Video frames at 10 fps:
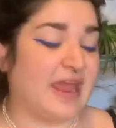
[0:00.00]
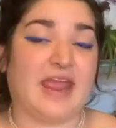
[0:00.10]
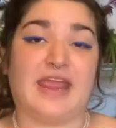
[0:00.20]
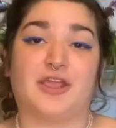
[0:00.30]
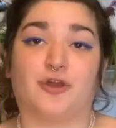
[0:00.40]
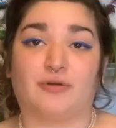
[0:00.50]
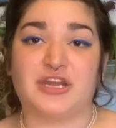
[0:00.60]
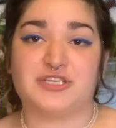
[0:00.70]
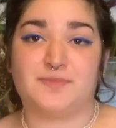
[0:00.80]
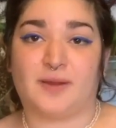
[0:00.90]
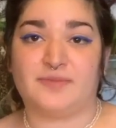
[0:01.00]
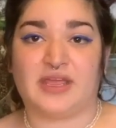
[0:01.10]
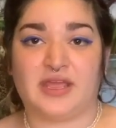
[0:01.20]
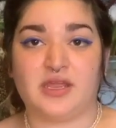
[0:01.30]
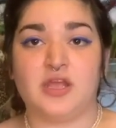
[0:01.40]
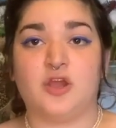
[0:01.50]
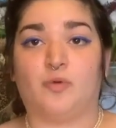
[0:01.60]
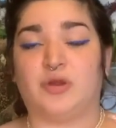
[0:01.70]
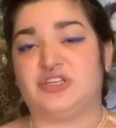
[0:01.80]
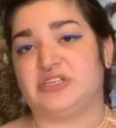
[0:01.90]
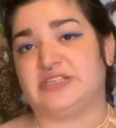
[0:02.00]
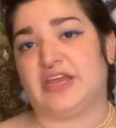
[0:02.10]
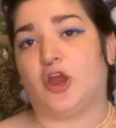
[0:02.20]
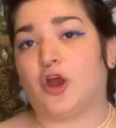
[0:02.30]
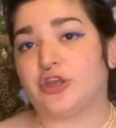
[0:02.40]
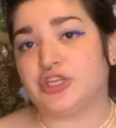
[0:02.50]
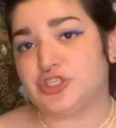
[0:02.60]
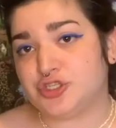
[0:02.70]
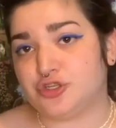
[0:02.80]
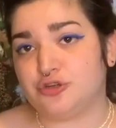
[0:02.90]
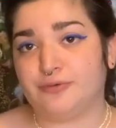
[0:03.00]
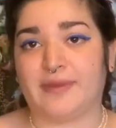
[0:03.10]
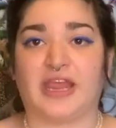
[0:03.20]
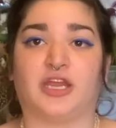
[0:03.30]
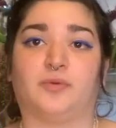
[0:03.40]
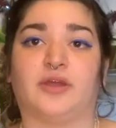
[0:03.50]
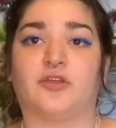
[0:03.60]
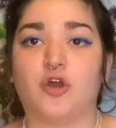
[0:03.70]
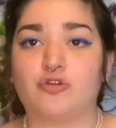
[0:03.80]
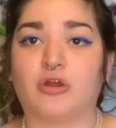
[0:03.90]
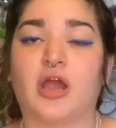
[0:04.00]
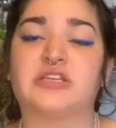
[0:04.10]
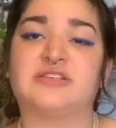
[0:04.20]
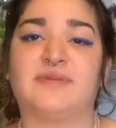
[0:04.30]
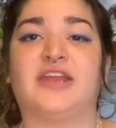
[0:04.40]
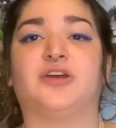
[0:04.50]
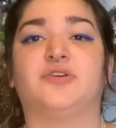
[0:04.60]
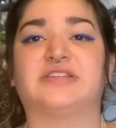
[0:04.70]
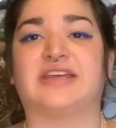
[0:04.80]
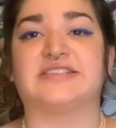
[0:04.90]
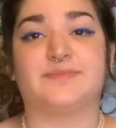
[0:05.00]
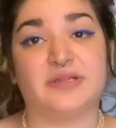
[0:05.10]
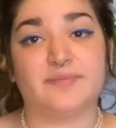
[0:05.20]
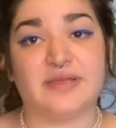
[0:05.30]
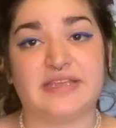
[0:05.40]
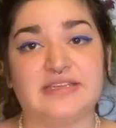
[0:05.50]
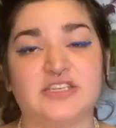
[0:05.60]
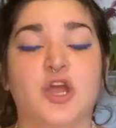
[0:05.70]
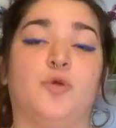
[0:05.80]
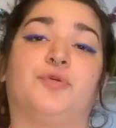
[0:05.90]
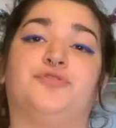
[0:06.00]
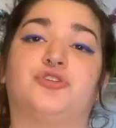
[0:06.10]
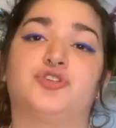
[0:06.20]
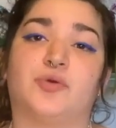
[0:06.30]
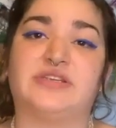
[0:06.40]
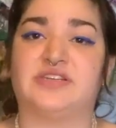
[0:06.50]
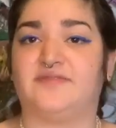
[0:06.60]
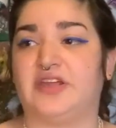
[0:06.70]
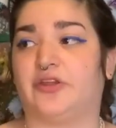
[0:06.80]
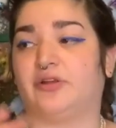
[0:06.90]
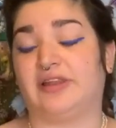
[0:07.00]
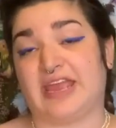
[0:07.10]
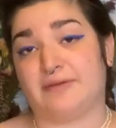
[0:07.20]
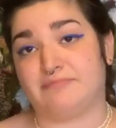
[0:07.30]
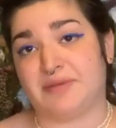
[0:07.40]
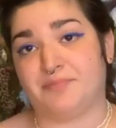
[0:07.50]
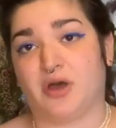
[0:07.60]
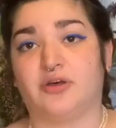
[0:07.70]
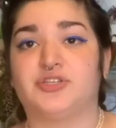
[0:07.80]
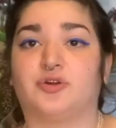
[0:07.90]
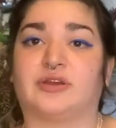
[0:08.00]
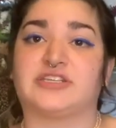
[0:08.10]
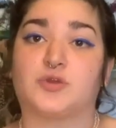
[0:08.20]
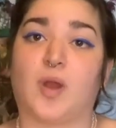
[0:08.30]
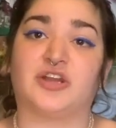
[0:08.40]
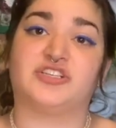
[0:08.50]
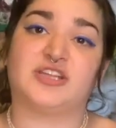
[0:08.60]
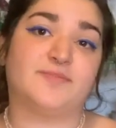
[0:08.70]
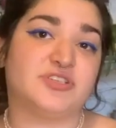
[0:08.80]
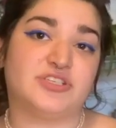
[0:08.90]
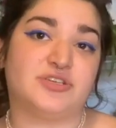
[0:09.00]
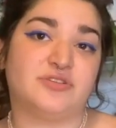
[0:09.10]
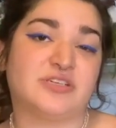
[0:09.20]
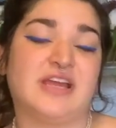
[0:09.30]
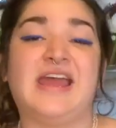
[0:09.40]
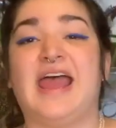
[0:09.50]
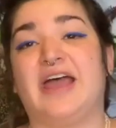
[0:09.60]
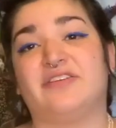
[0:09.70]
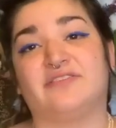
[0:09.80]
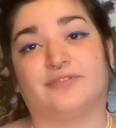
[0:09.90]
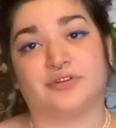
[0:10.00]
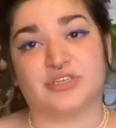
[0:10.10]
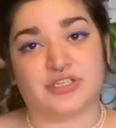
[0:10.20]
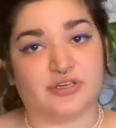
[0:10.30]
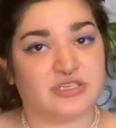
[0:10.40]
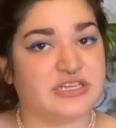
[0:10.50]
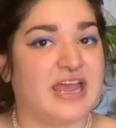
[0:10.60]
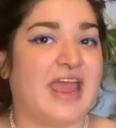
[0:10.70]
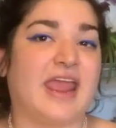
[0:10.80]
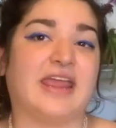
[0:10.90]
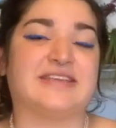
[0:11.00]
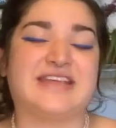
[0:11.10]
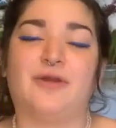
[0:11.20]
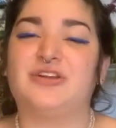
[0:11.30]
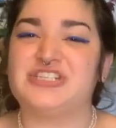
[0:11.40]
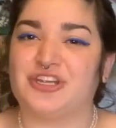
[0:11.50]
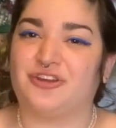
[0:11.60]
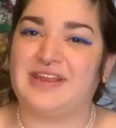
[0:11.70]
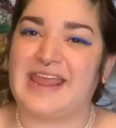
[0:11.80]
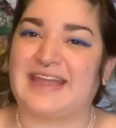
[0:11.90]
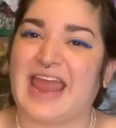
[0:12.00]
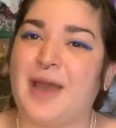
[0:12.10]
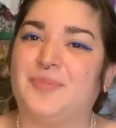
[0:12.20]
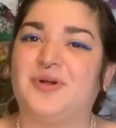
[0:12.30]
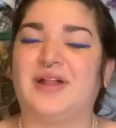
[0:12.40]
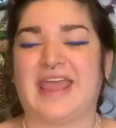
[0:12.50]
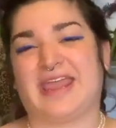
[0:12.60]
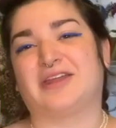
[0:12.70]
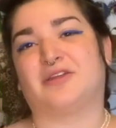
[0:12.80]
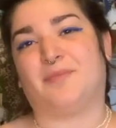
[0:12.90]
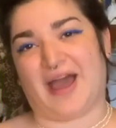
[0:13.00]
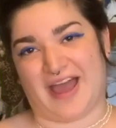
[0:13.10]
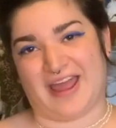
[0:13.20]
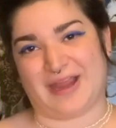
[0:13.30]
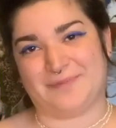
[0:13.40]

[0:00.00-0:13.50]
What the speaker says: a koresh bamier, which is a hearty stew made with okra, tomatoes, and split peas, with your choice of either lamb meatballs or a squash substitute, and then for dessert, a sour cherry and apple hand pie.